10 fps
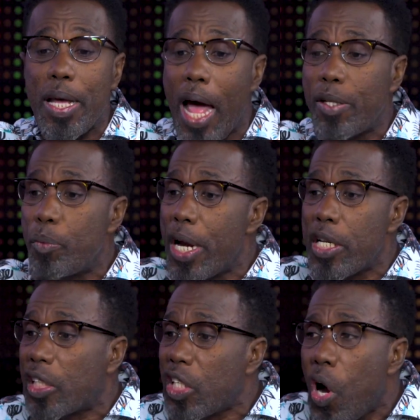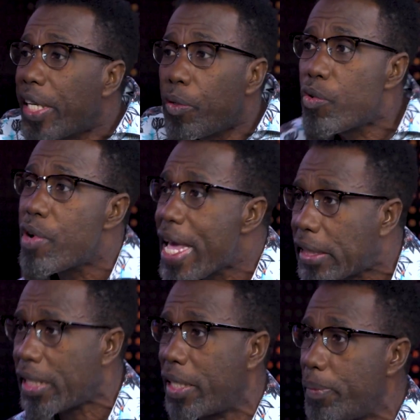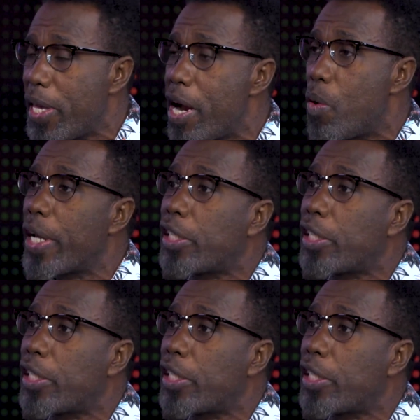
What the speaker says: and we're not talking racism here. We're